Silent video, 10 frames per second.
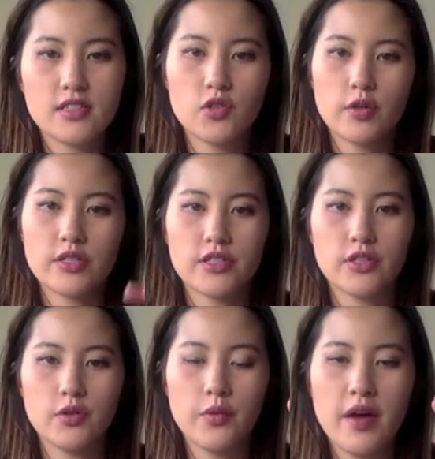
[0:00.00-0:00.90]
the
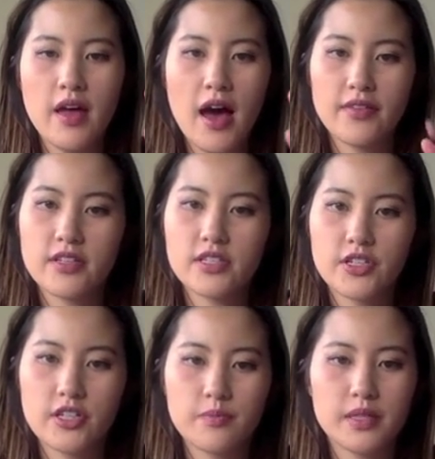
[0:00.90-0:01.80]
torso and the
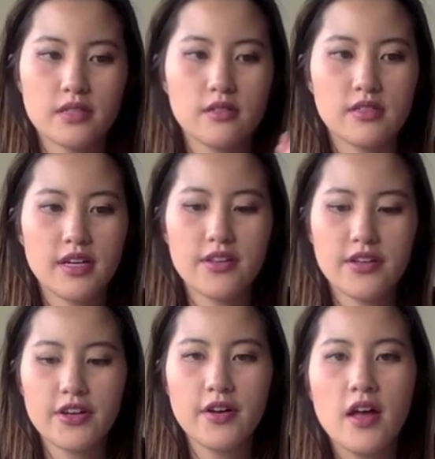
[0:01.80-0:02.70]
skirt built in
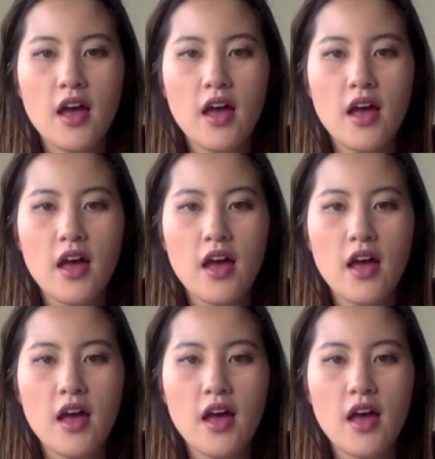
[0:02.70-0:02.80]
together.